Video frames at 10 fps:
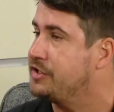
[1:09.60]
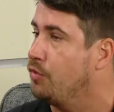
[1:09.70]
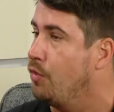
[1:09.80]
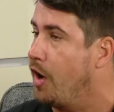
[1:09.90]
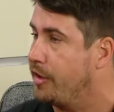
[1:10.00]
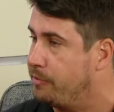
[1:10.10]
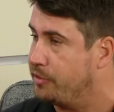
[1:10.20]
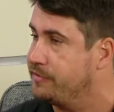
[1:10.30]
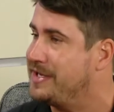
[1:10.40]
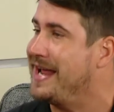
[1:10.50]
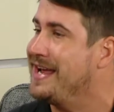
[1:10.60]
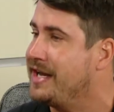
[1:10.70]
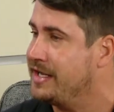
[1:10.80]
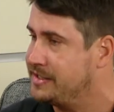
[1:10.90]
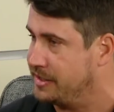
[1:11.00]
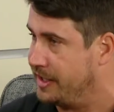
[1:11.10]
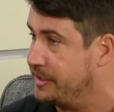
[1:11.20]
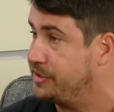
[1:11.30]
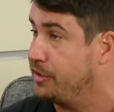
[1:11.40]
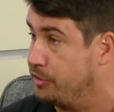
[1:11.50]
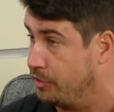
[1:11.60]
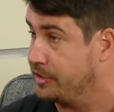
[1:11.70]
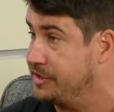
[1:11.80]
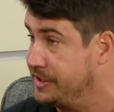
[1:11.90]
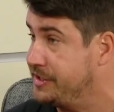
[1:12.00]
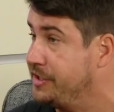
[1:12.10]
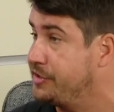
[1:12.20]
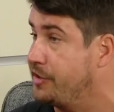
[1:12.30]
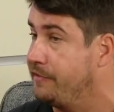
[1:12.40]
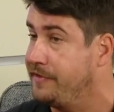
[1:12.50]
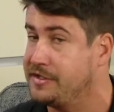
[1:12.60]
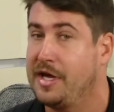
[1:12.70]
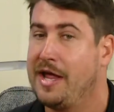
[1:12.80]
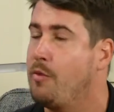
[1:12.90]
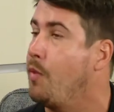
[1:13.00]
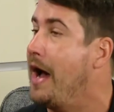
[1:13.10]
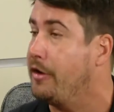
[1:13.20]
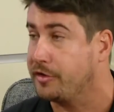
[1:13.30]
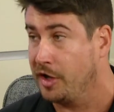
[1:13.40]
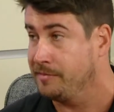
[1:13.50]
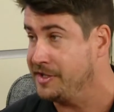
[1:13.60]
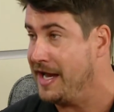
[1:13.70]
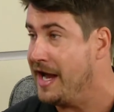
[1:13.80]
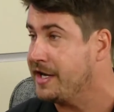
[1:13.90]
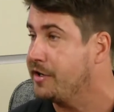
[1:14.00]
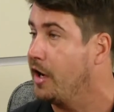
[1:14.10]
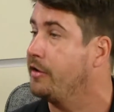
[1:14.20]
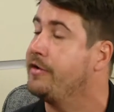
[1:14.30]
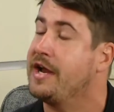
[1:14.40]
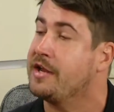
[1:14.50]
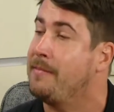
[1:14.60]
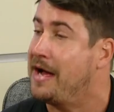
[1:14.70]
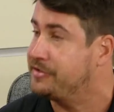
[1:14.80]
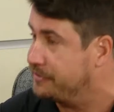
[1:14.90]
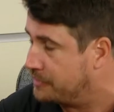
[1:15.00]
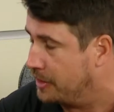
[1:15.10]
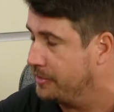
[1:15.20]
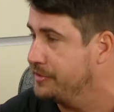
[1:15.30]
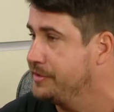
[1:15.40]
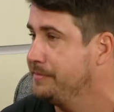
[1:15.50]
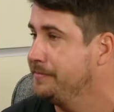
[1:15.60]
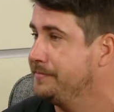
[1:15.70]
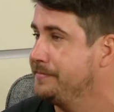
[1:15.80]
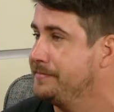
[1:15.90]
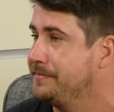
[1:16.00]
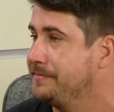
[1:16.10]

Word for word: waterproofs and insulates your existing surface while it comes in any color and any amounts of colors Wait a minute, so